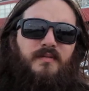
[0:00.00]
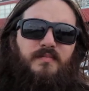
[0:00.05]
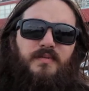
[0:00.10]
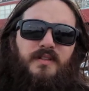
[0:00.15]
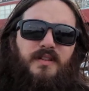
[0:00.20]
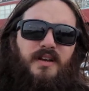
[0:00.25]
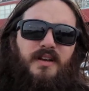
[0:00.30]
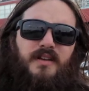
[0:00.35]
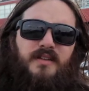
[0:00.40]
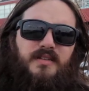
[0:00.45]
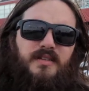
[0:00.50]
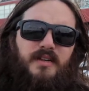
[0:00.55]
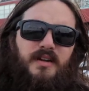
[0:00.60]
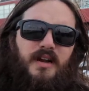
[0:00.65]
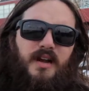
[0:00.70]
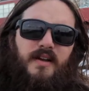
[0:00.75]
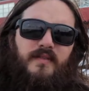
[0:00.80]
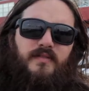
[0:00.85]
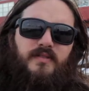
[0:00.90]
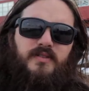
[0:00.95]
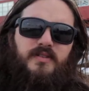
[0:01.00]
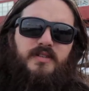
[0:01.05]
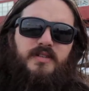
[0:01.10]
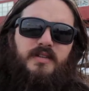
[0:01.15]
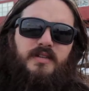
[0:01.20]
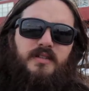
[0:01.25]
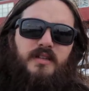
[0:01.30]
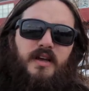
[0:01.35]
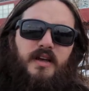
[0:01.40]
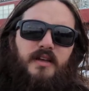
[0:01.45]
but like I said, I haven't
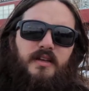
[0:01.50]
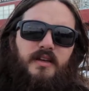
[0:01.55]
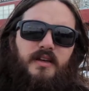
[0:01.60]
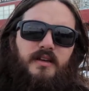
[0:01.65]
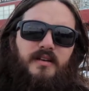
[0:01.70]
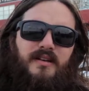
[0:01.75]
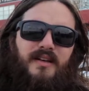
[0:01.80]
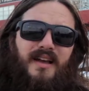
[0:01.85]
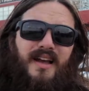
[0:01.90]
seen that yet.